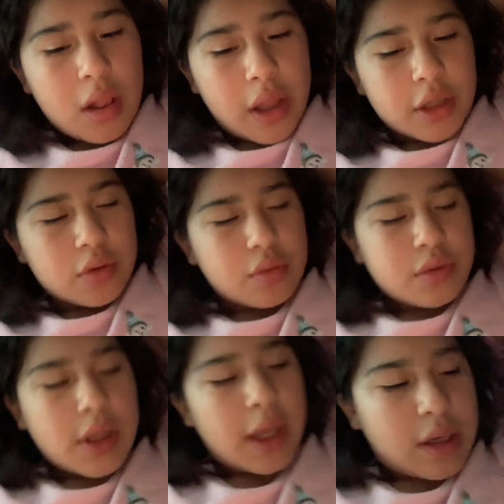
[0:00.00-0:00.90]
like
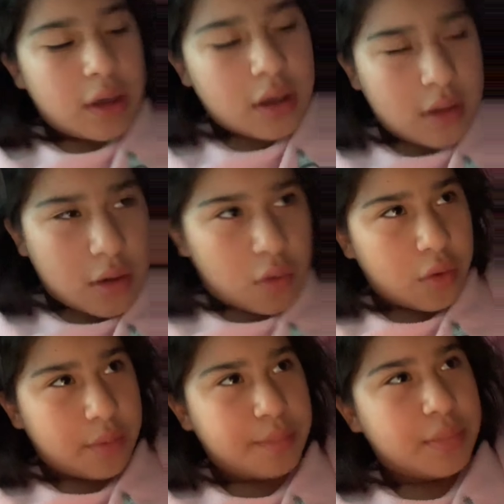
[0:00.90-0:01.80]
those like
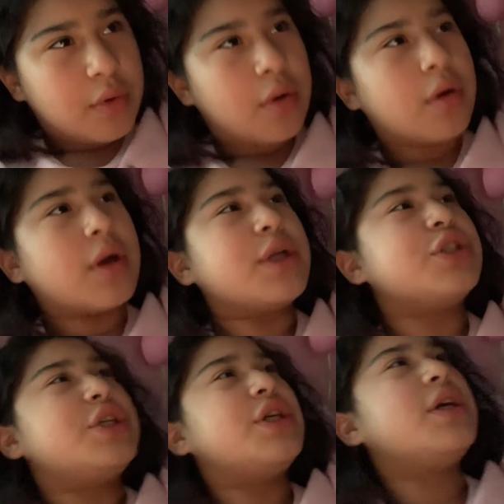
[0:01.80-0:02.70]
or
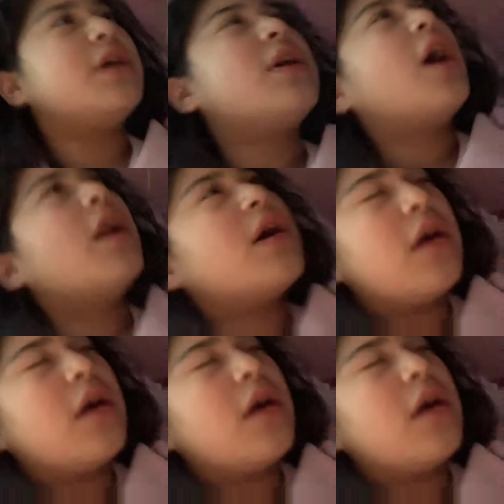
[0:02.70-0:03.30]
orangey kind of